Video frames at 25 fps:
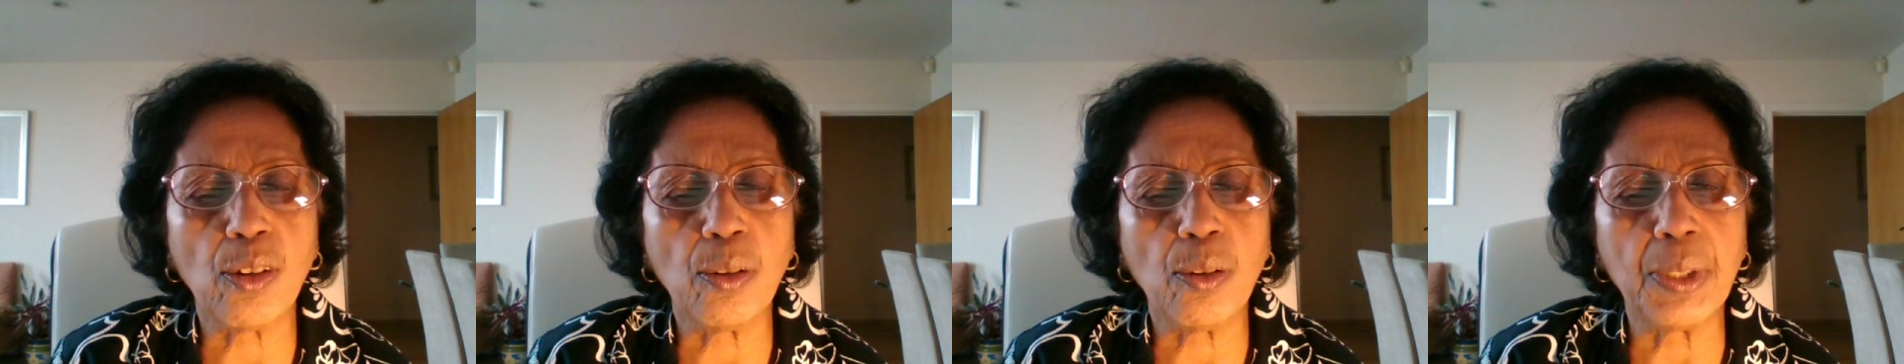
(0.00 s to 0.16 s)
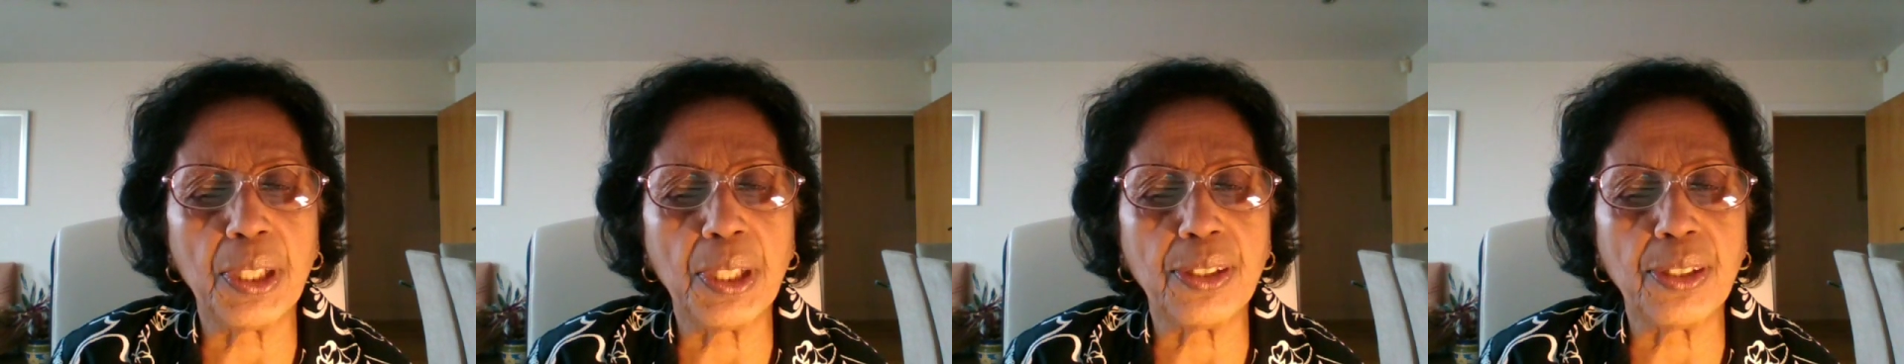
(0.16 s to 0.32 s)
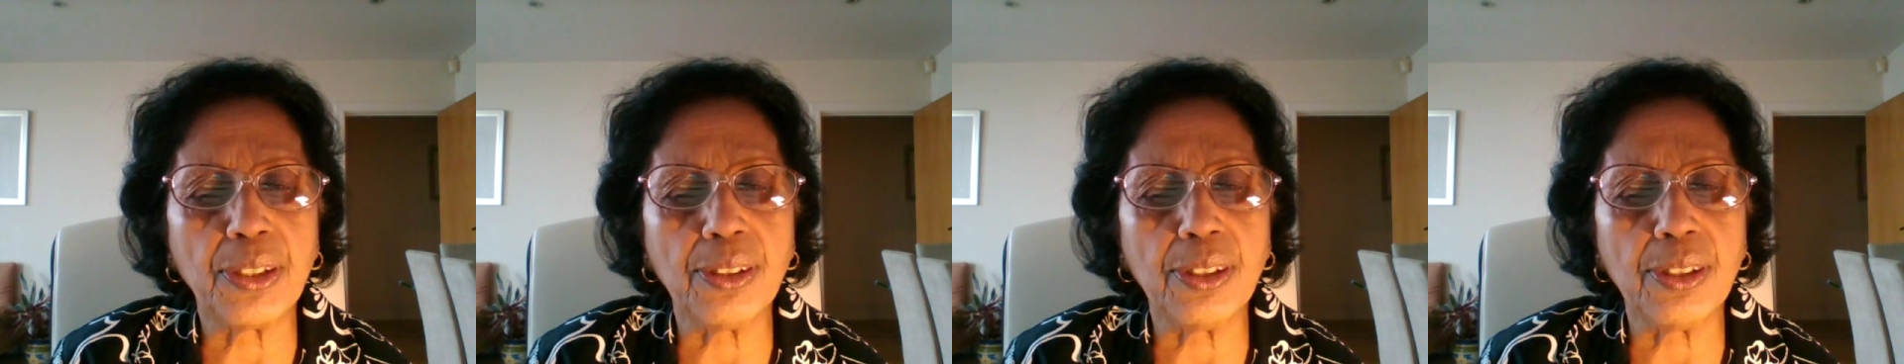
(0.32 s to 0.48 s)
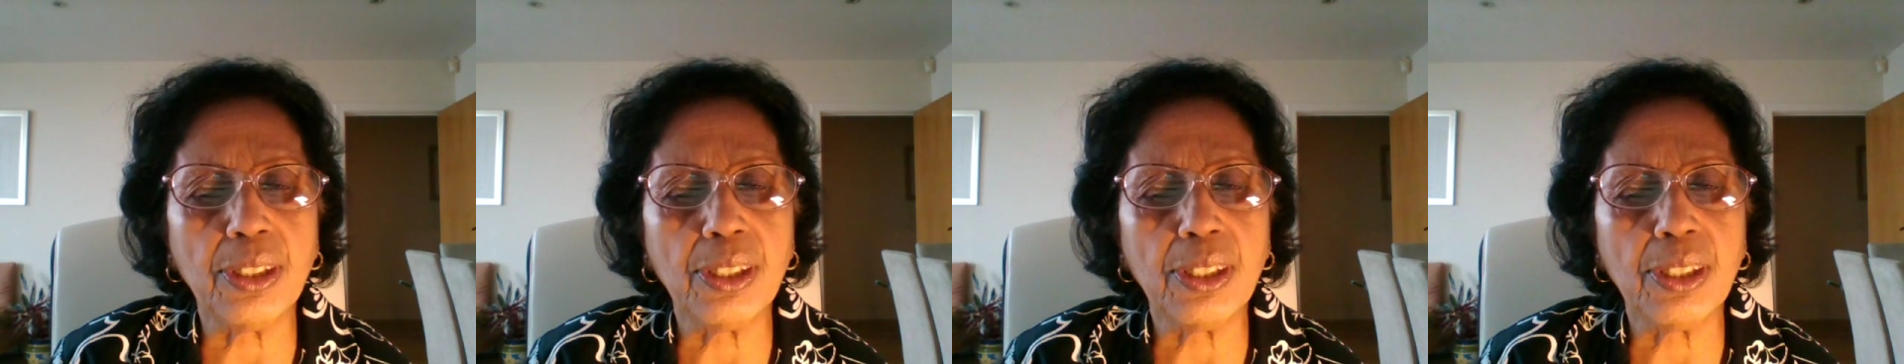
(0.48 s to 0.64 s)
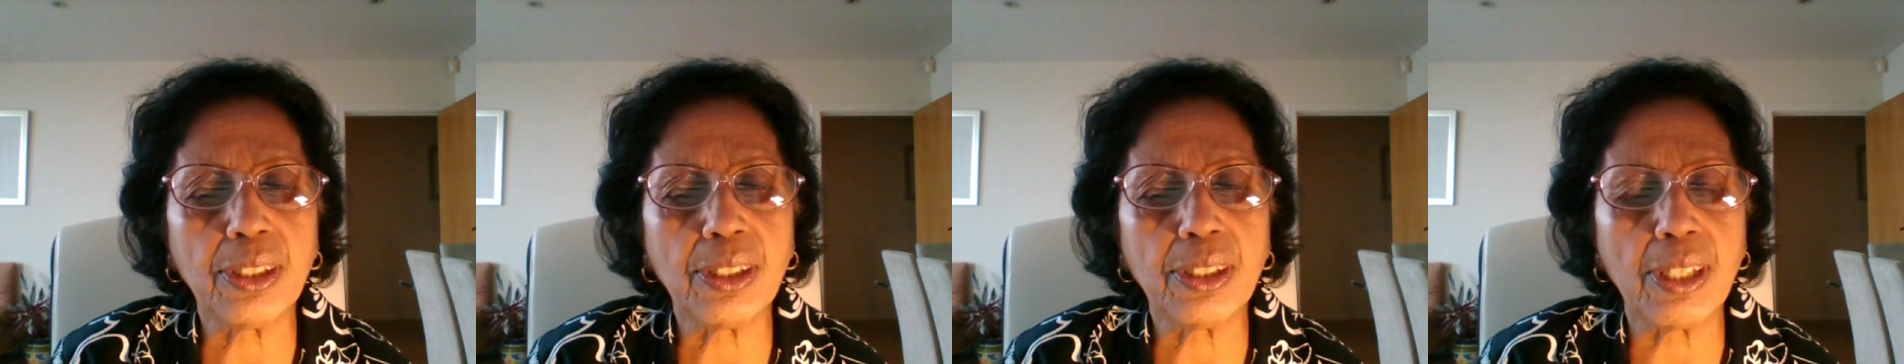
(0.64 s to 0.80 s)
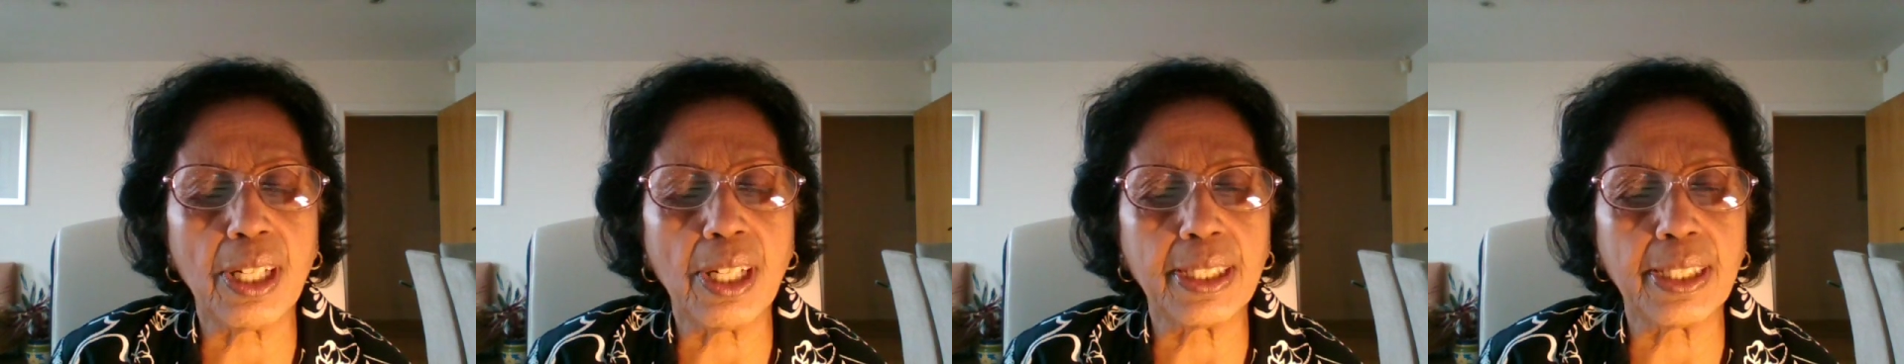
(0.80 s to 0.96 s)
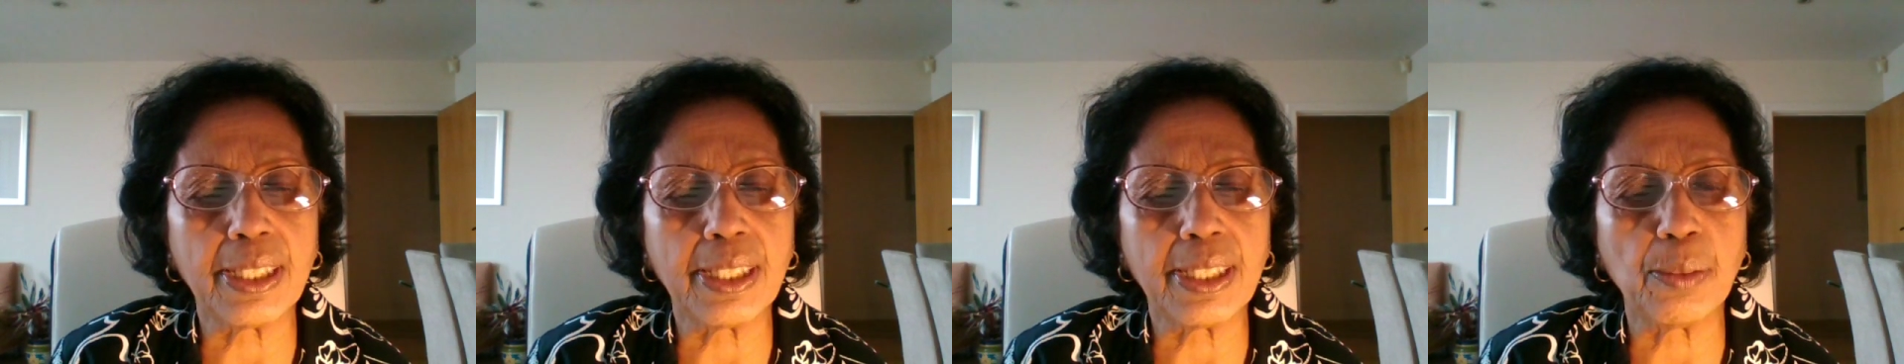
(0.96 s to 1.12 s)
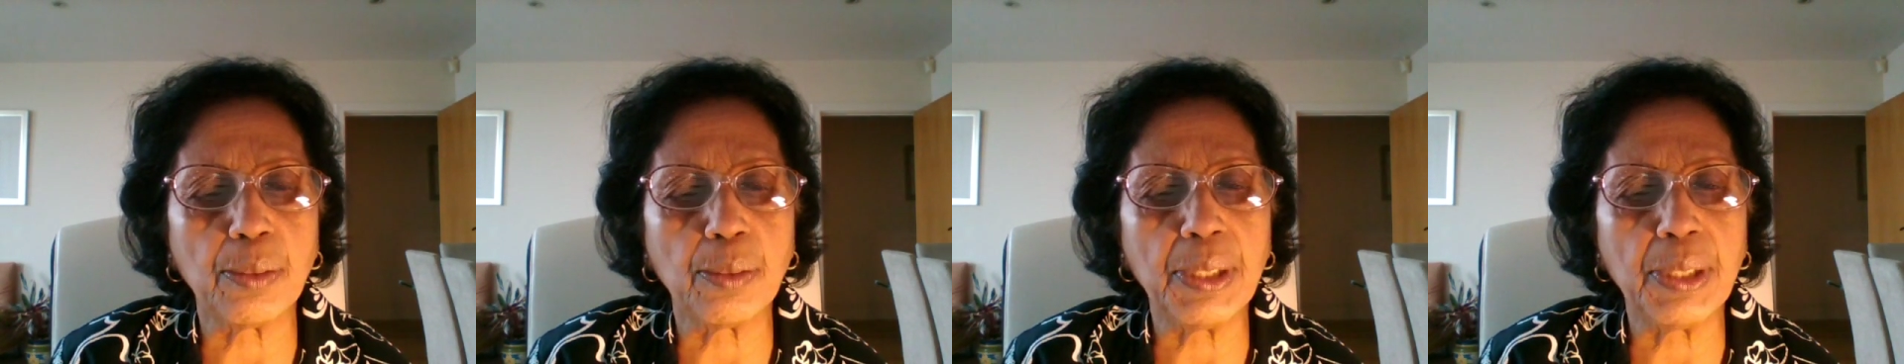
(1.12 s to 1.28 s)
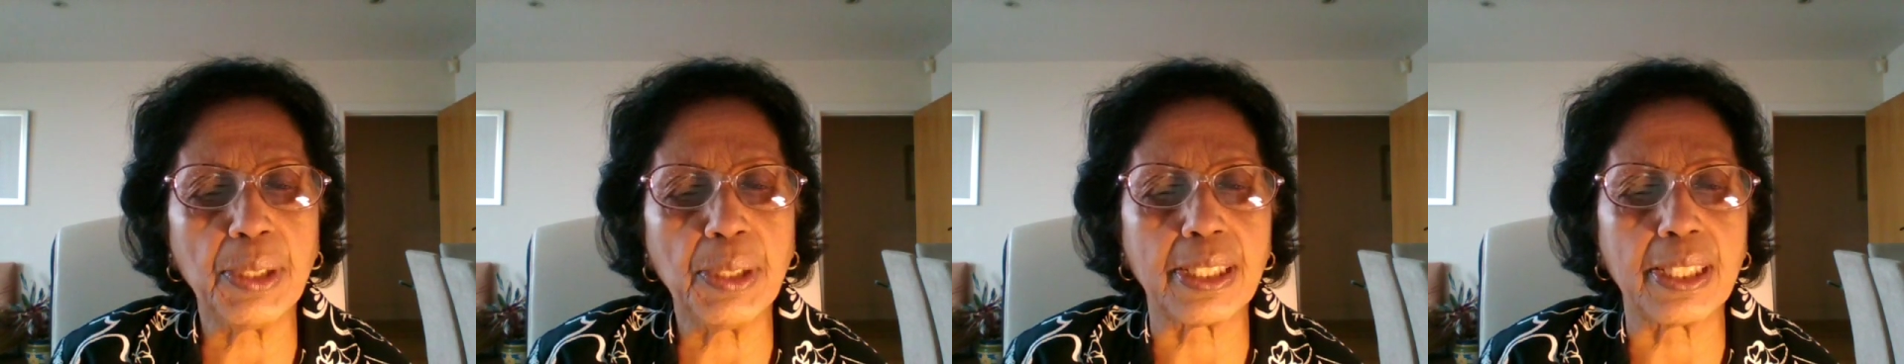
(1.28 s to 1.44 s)
hobby to start as
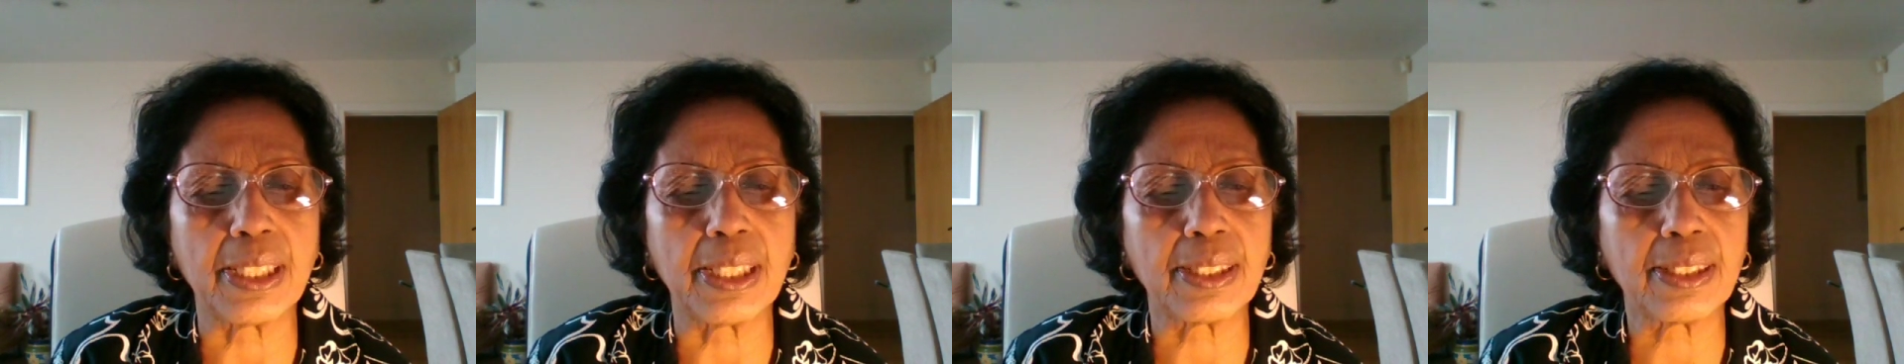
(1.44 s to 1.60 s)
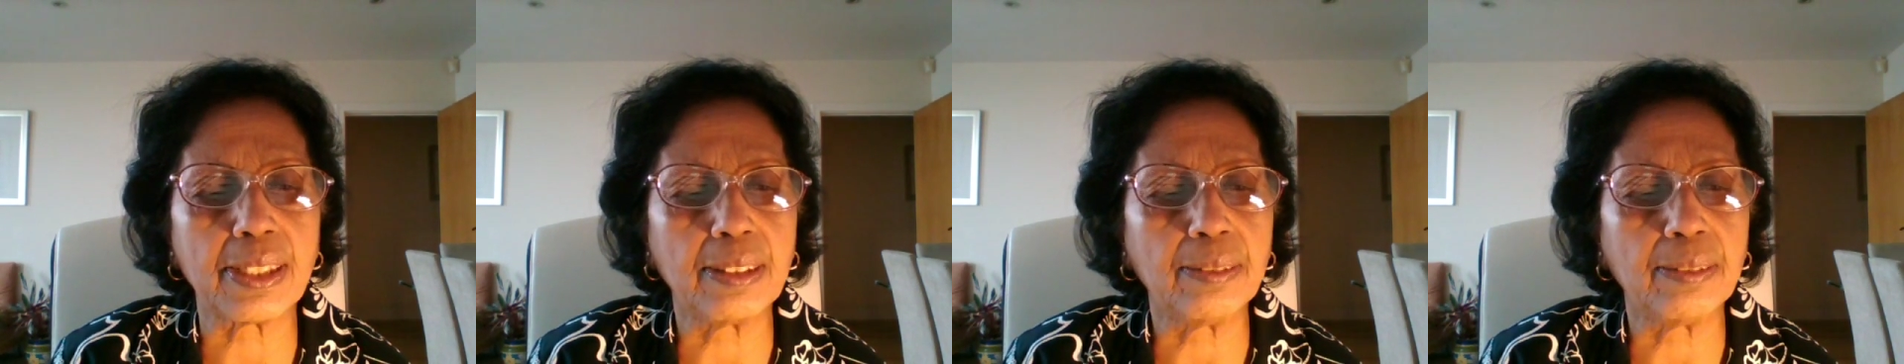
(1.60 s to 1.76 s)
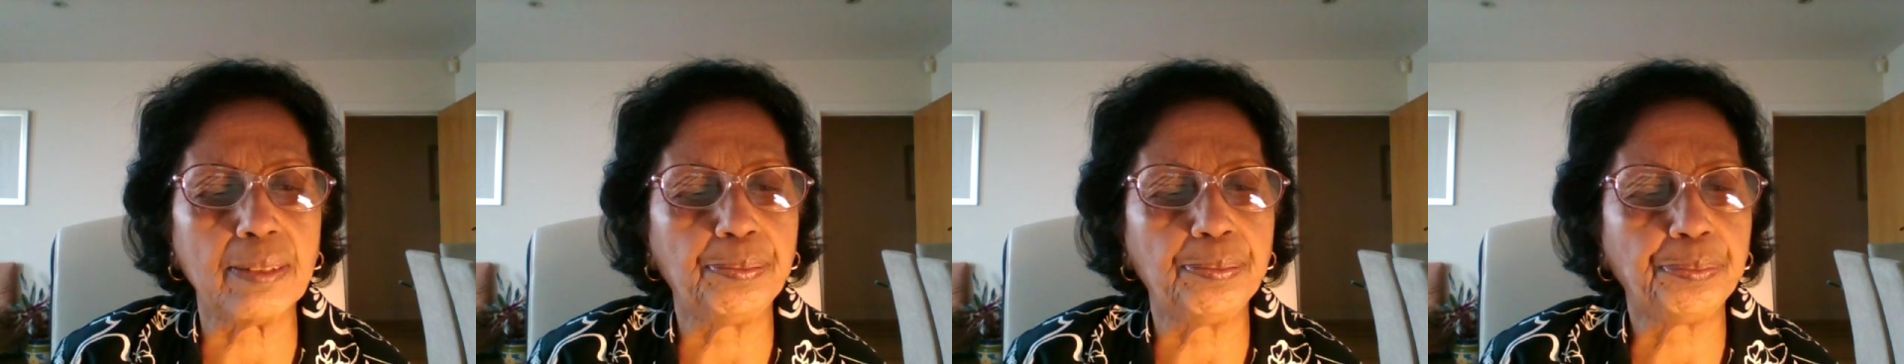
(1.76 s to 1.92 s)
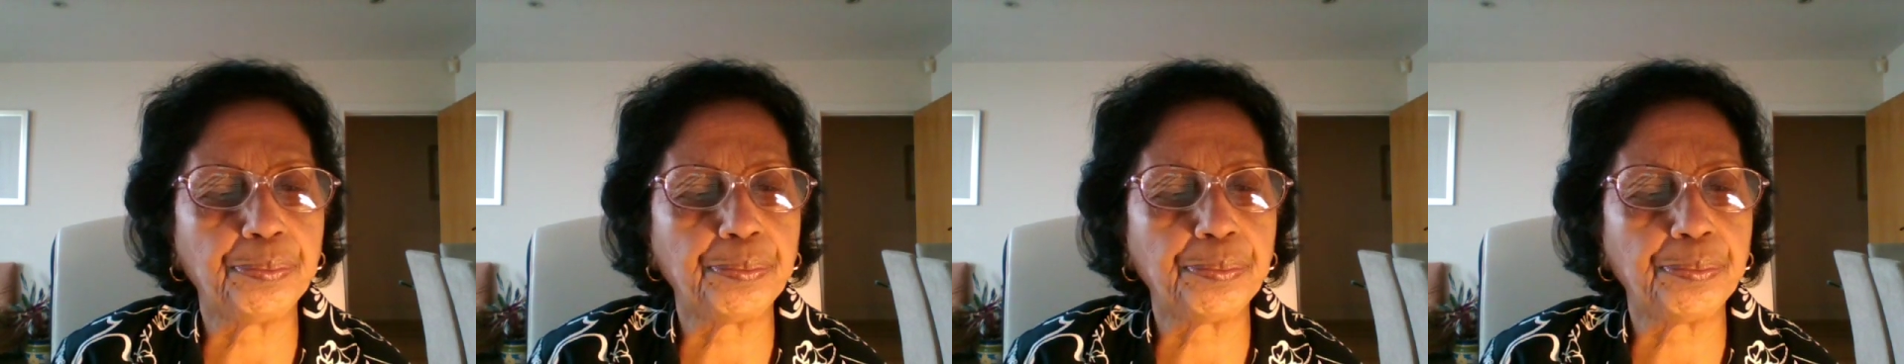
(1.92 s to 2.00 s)
a business.